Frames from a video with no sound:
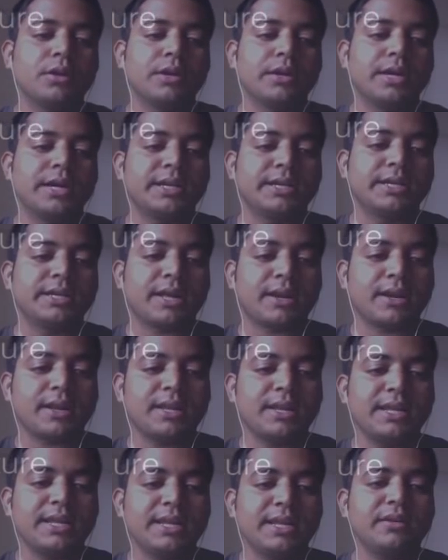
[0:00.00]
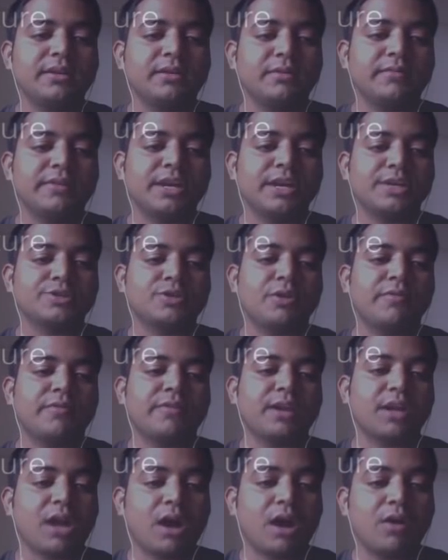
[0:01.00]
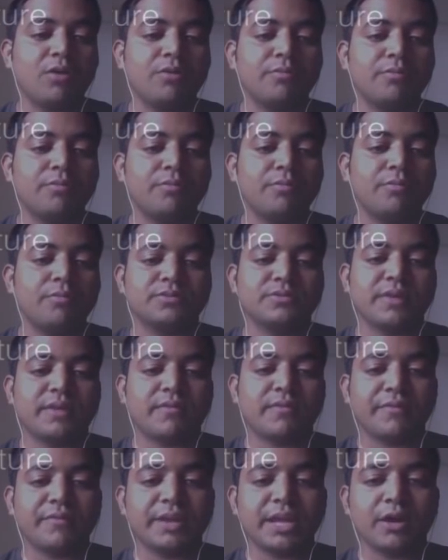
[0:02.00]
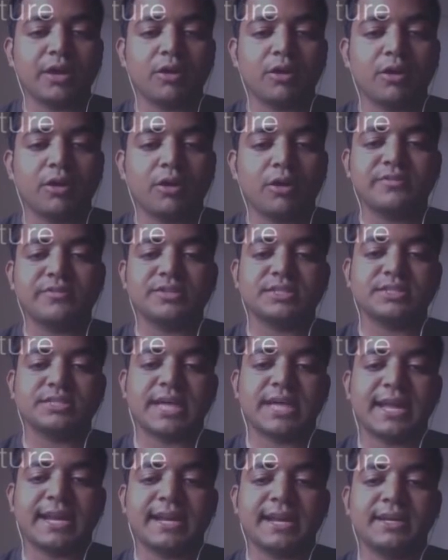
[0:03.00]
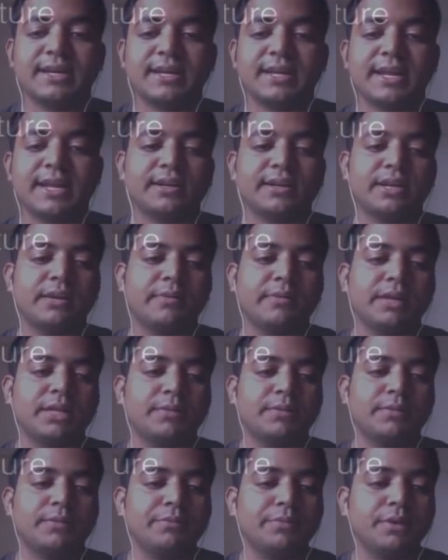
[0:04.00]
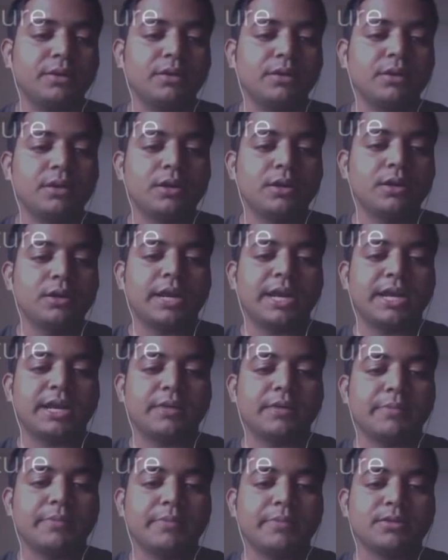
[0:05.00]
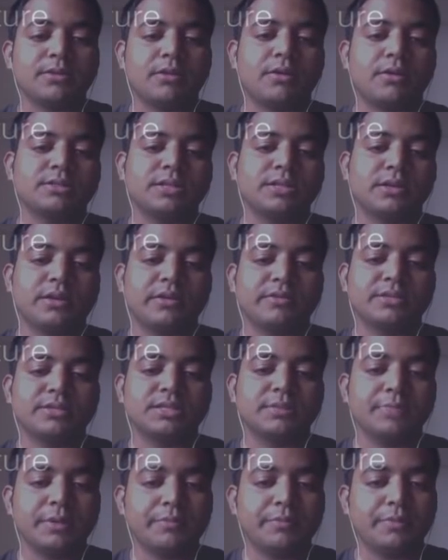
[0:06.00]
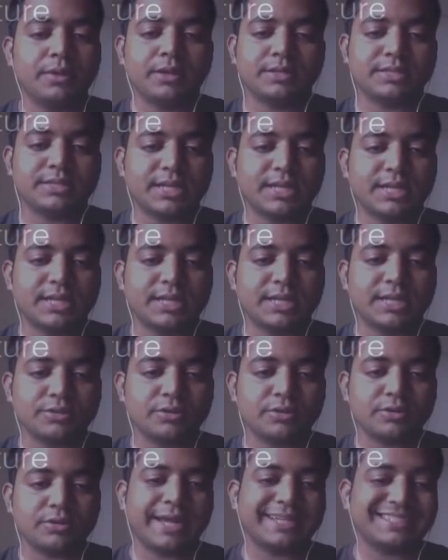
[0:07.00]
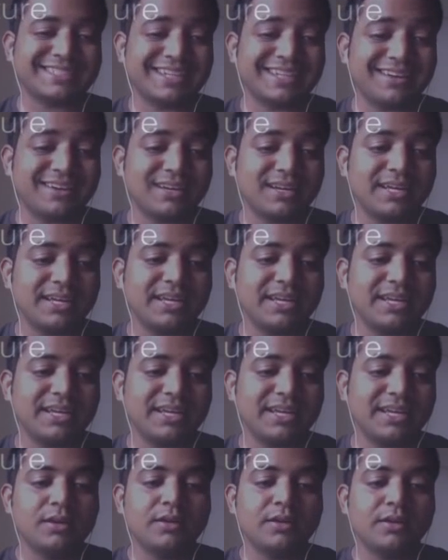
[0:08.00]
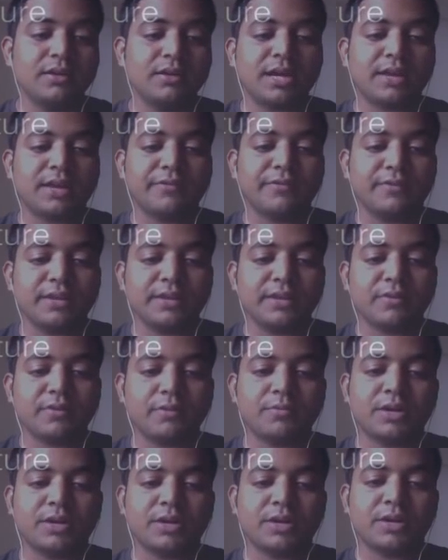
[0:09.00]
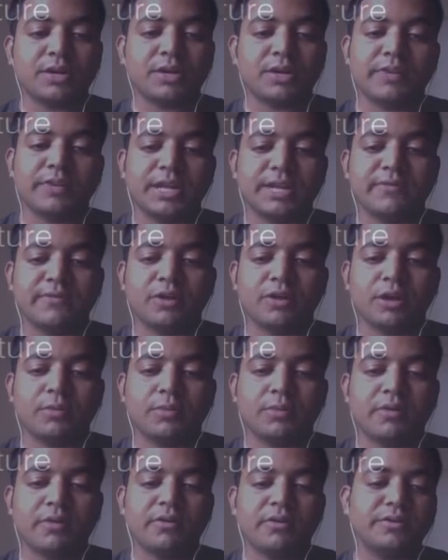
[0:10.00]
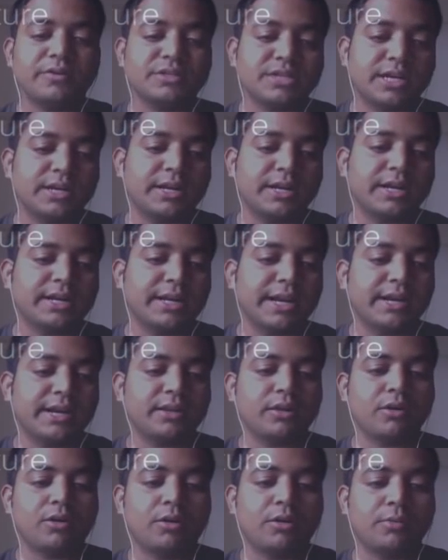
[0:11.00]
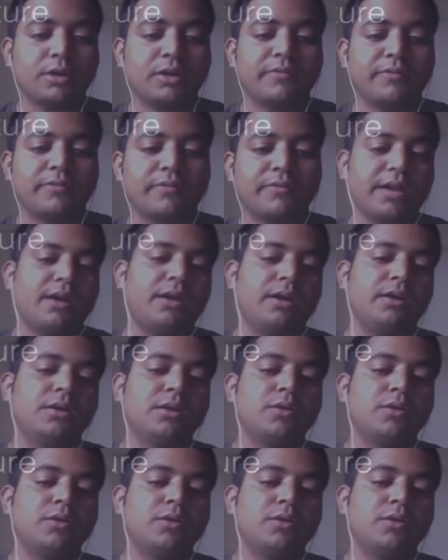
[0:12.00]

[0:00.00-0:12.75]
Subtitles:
Internally, we are sovereign. How? Because we have a free government which is directly elected by the people and it makes laws that governs the people. Is that understood? Externally, we are free from control of any foreign power which can dictate the government of India.